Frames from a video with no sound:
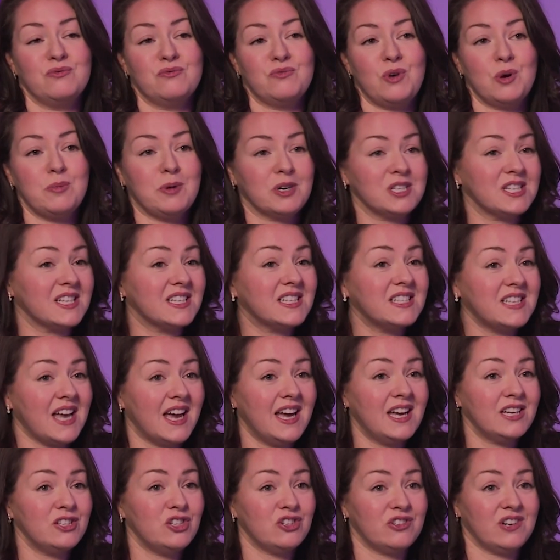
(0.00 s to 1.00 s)
robotic
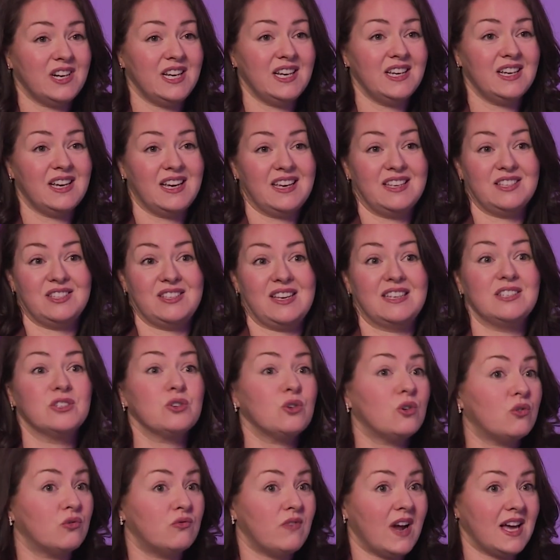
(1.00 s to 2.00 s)
surgery is
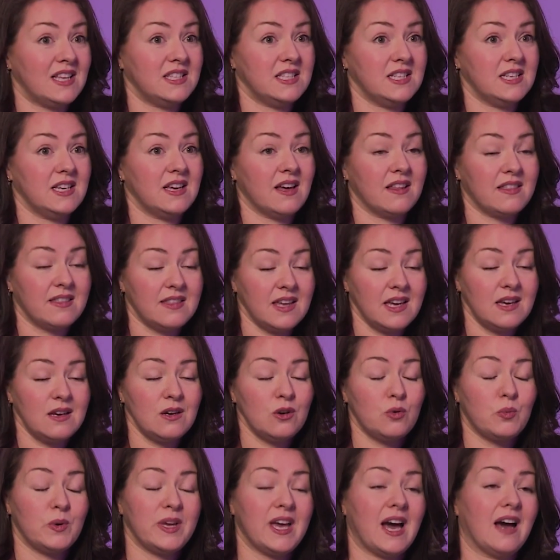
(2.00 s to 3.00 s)
already a
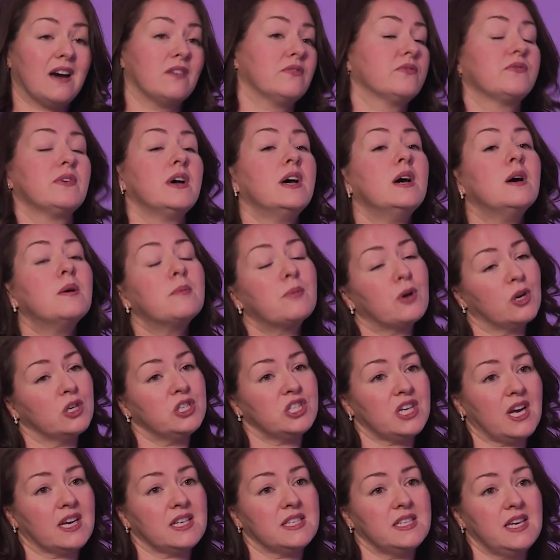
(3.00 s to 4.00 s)
thing. We have
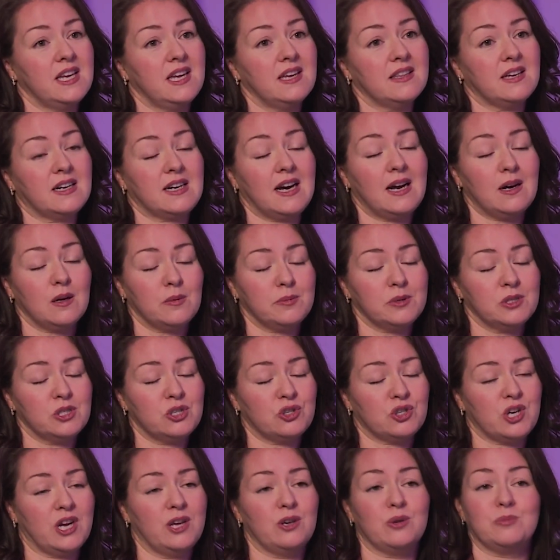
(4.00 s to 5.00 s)
projects here that are helping to
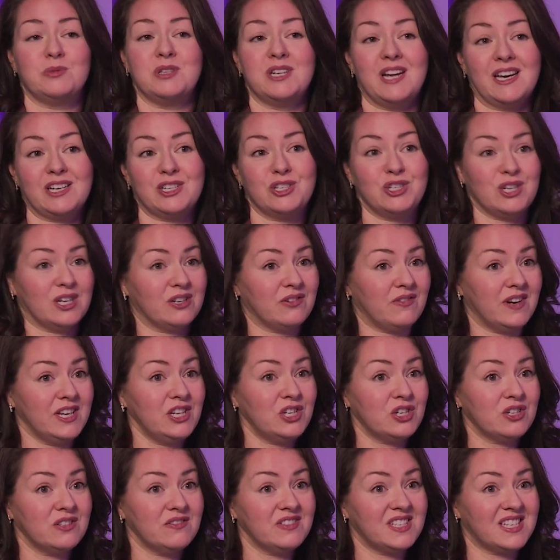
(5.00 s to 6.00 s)
train up the next
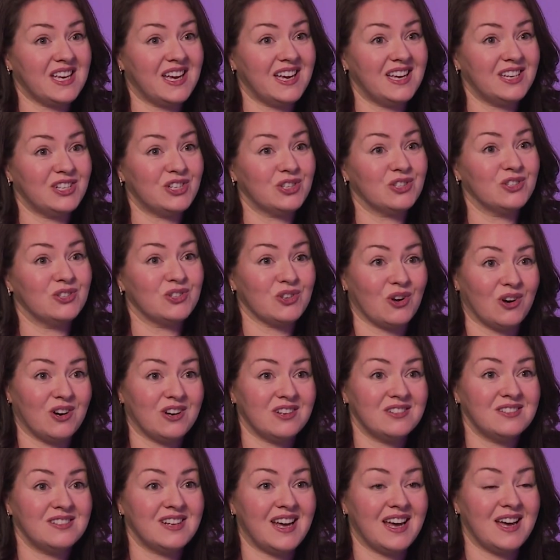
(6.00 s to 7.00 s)
generation of surgeons
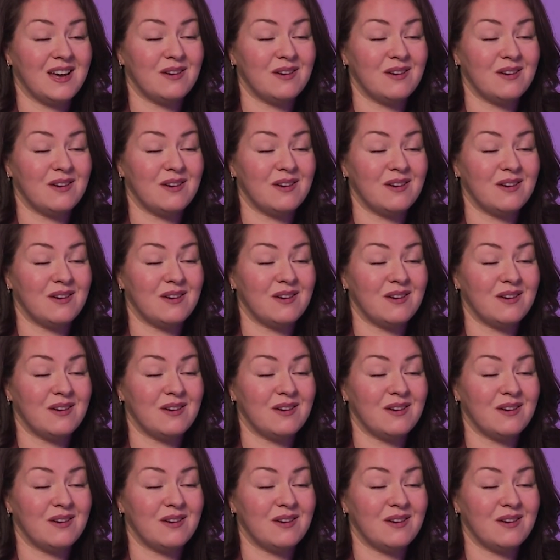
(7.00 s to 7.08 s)
on